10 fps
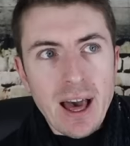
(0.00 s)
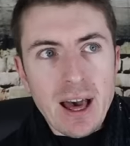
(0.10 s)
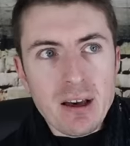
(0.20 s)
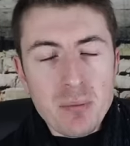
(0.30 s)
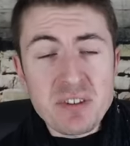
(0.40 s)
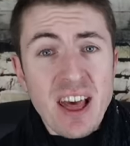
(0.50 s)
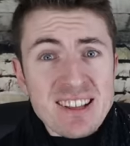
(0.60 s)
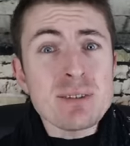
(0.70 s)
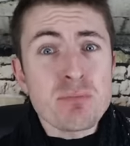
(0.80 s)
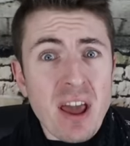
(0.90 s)
I mean,
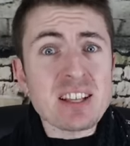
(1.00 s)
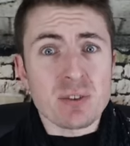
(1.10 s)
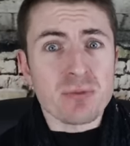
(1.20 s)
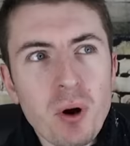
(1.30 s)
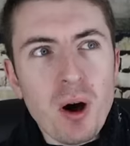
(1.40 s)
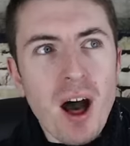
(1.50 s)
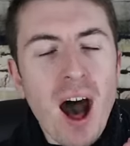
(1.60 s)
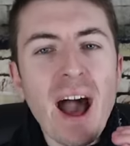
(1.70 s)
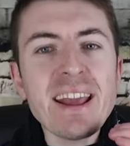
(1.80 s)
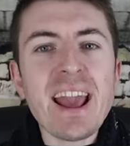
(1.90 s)
that's impressive. But
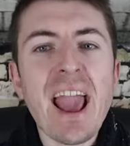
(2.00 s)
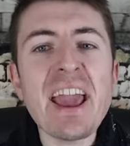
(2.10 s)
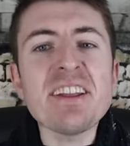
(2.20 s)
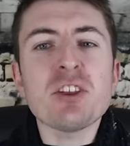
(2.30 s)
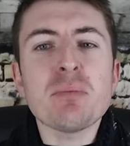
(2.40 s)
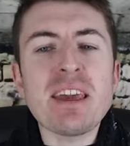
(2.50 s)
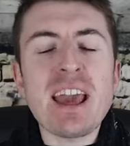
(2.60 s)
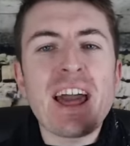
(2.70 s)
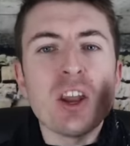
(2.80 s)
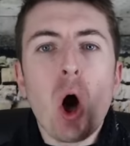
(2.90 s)
I hate to be
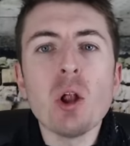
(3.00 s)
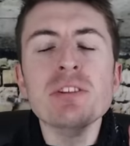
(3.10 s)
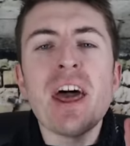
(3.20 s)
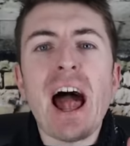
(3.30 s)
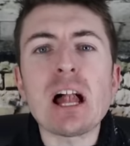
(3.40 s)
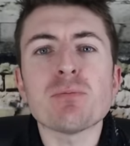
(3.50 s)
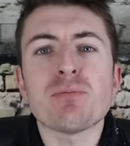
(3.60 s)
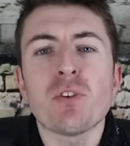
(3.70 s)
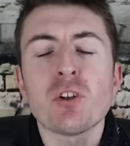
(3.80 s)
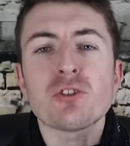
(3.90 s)
an
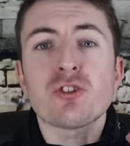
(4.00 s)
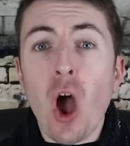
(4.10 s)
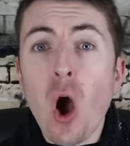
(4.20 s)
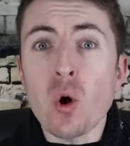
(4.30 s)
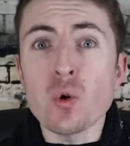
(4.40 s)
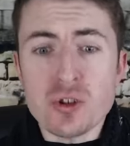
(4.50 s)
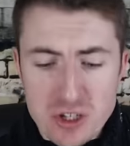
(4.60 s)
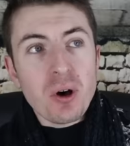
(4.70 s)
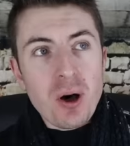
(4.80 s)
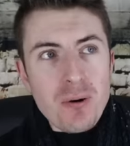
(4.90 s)
unhelpful toad,
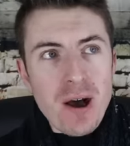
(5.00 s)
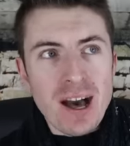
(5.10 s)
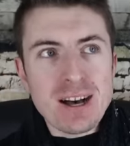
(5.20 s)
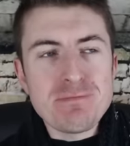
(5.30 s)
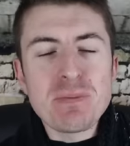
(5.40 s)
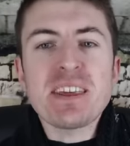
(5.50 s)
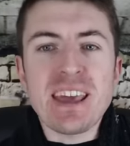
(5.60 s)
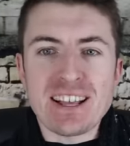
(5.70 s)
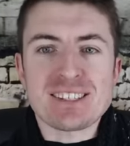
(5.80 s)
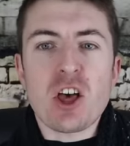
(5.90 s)
but...
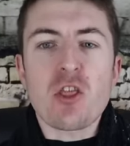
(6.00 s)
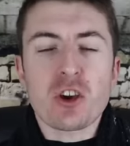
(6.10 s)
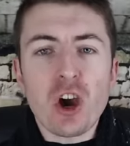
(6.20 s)
yes, the